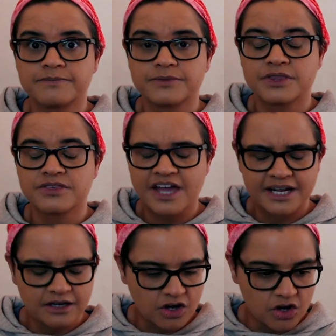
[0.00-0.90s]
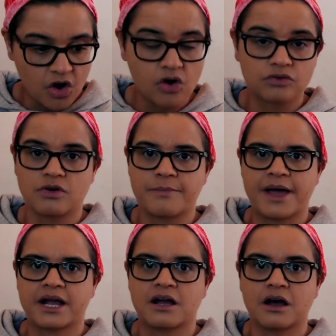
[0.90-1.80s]
Thank God,
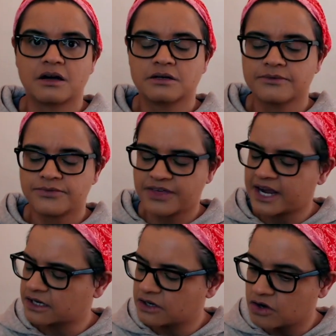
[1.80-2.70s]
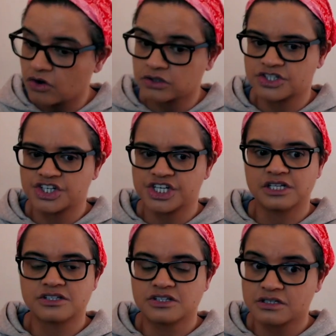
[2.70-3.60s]
Rebecca. Thank God
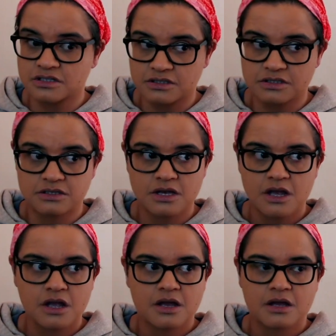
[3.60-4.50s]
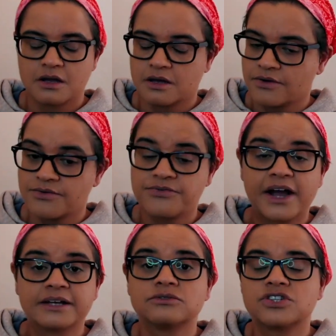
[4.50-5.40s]
she's
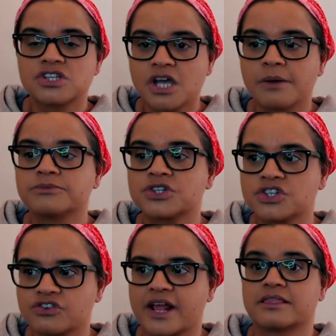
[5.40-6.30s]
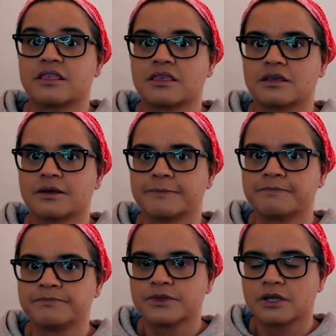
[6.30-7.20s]
found some strength
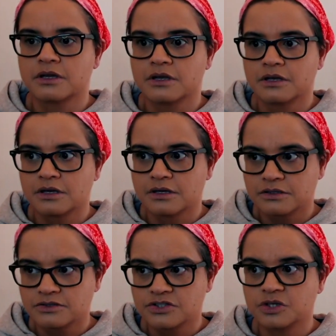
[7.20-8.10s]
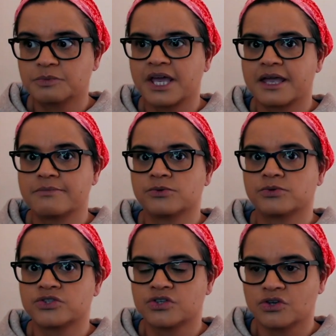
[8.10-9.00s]
to be able
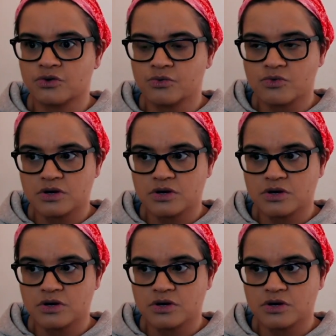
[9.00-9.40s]
to